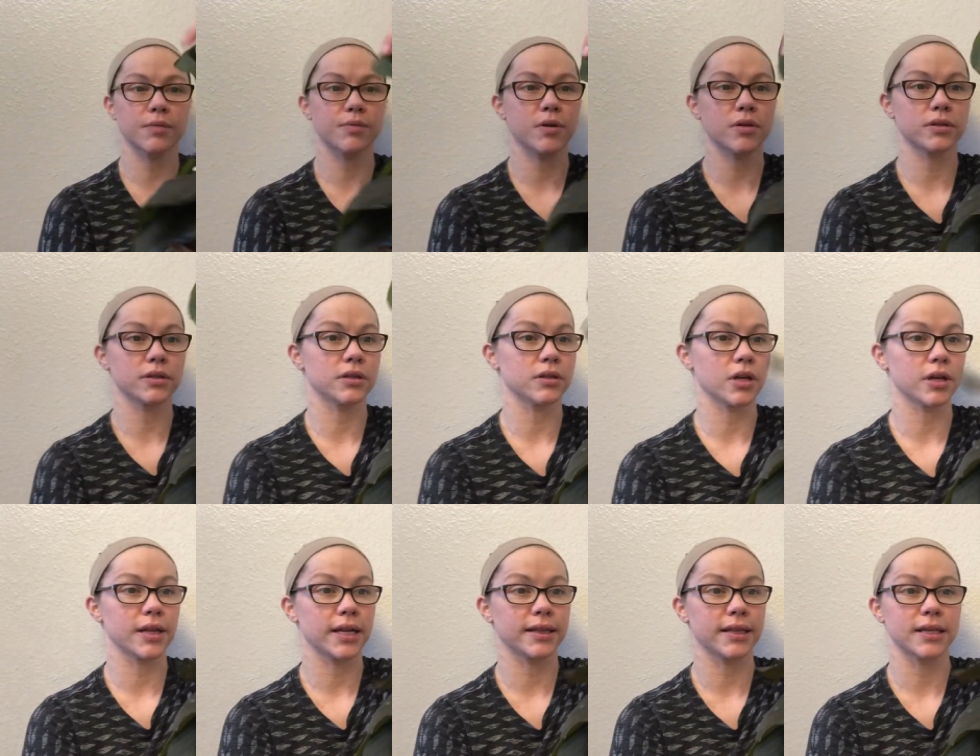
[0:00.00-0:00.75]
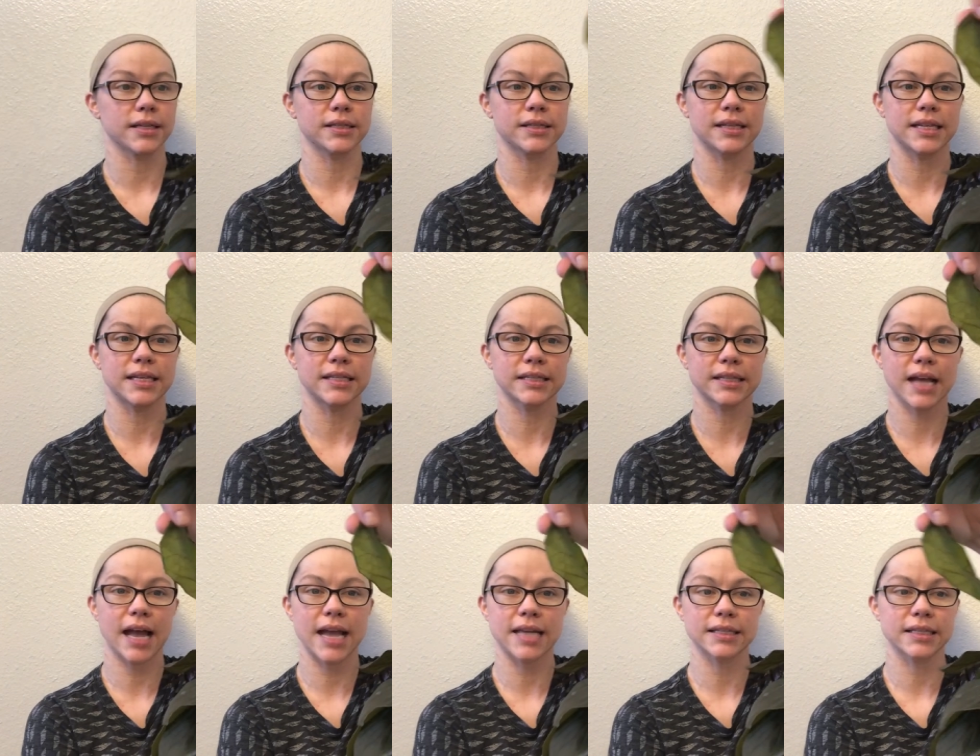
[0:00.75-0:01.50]
supposed to look like this. This
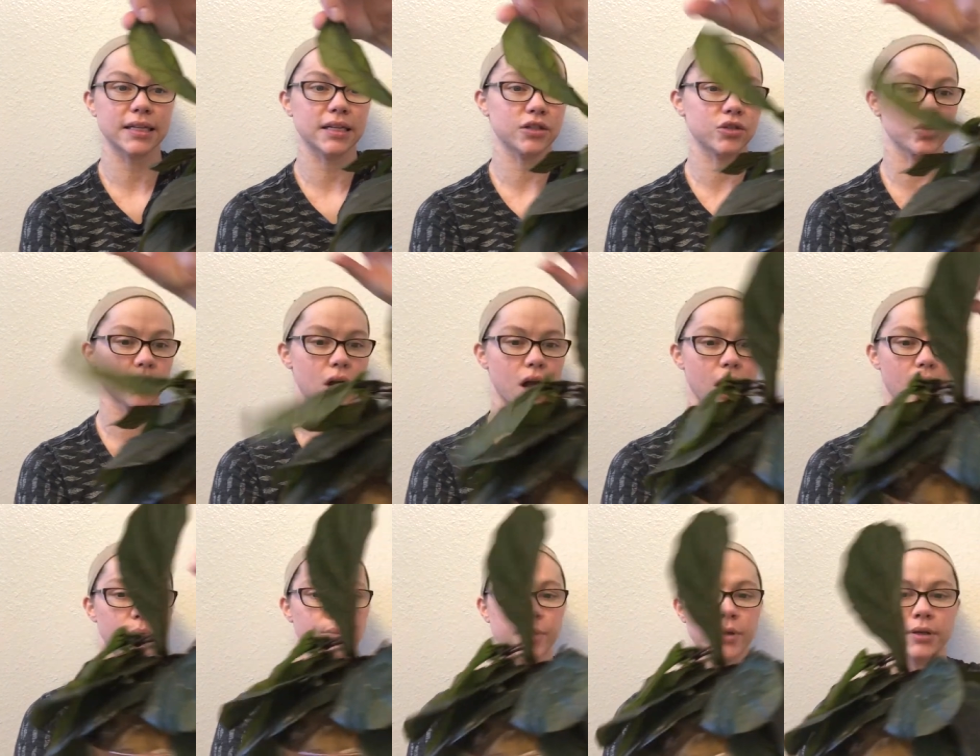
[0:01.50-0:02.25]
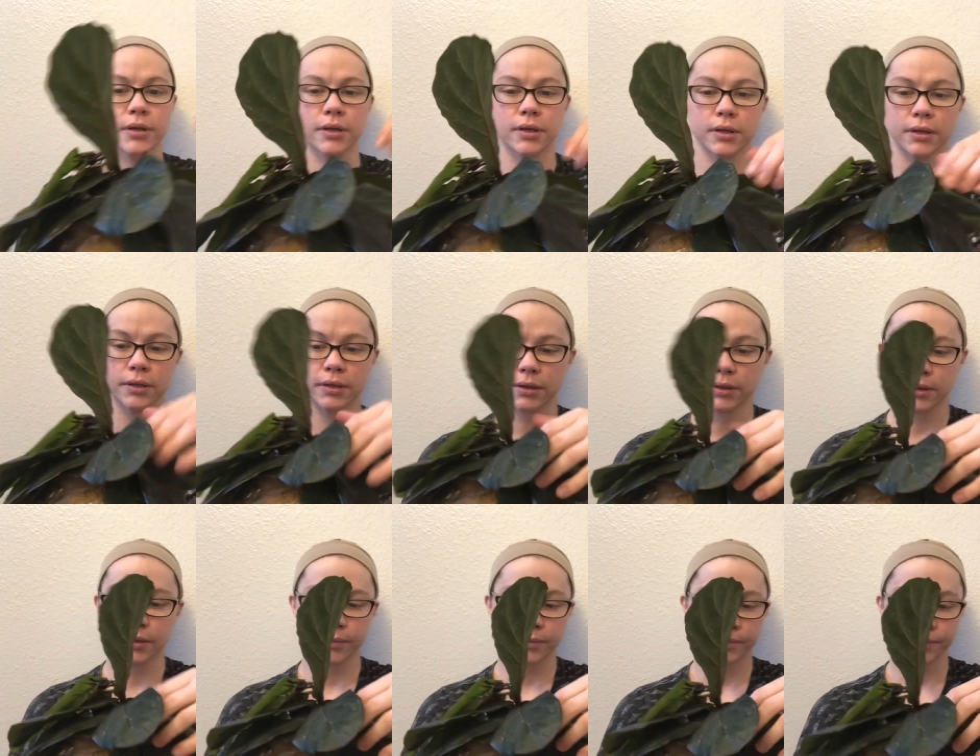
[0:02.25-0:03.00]
guy's gonna drop.
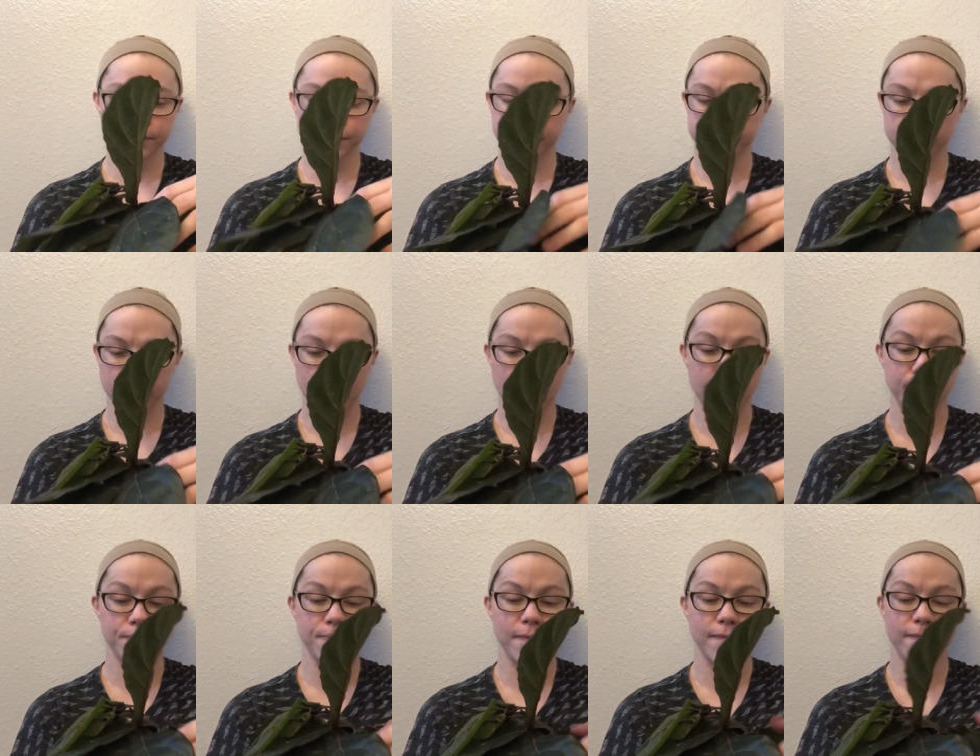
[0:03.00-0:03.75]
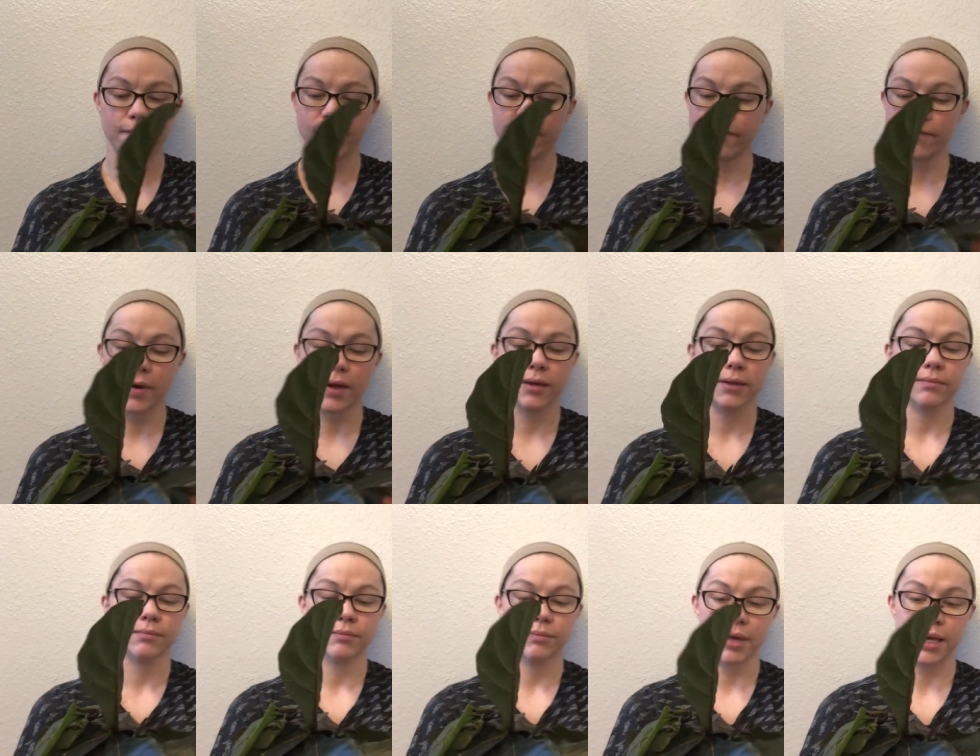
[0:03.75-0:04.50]
I'm
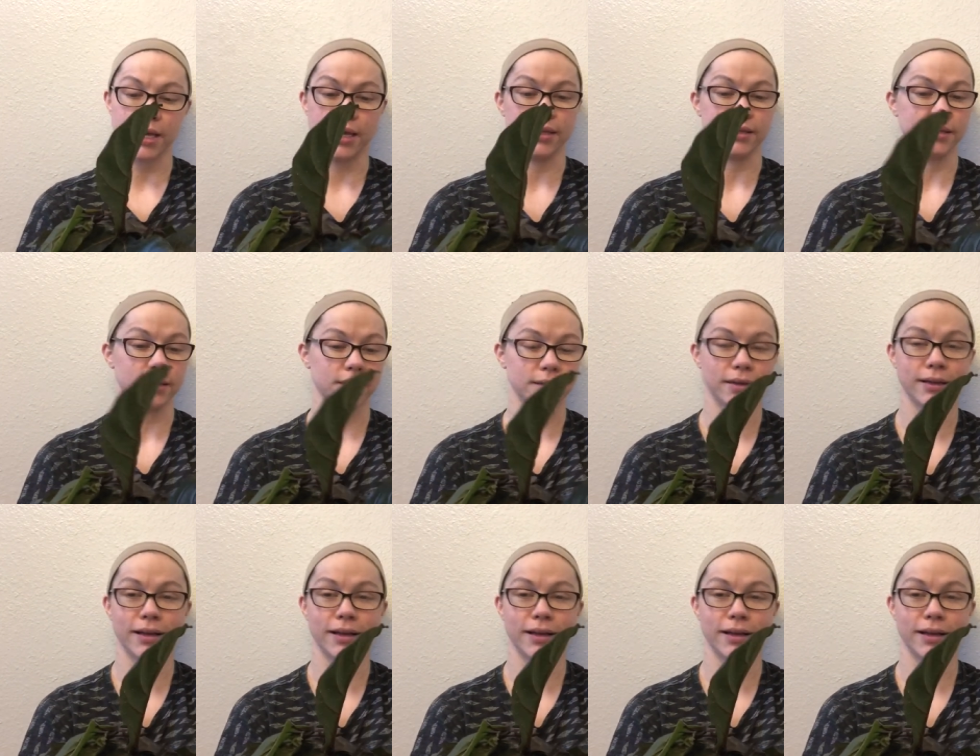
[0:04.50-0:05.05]
pissed.